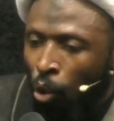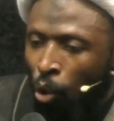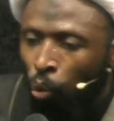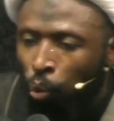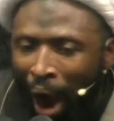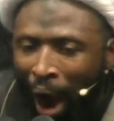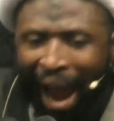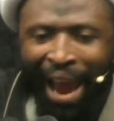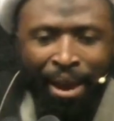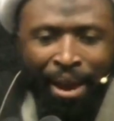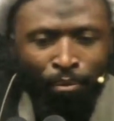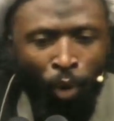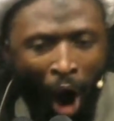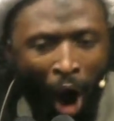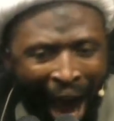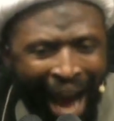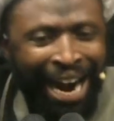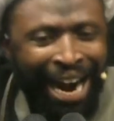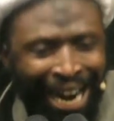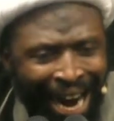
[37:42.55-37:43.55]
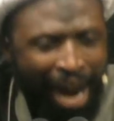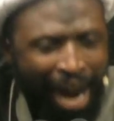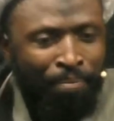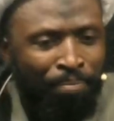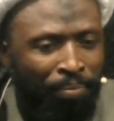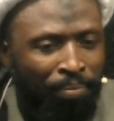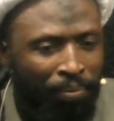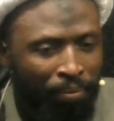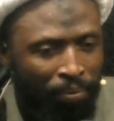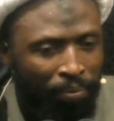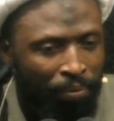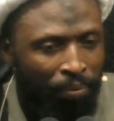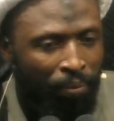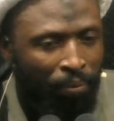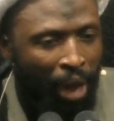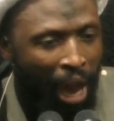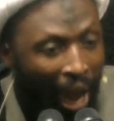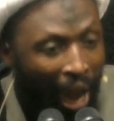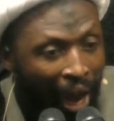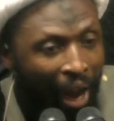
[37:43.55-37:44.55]
Why
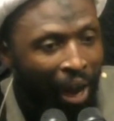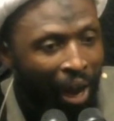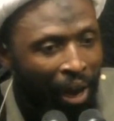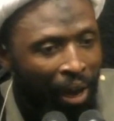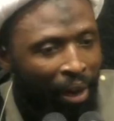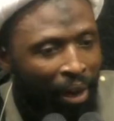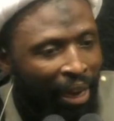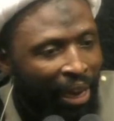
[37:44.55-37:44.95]
Muharram?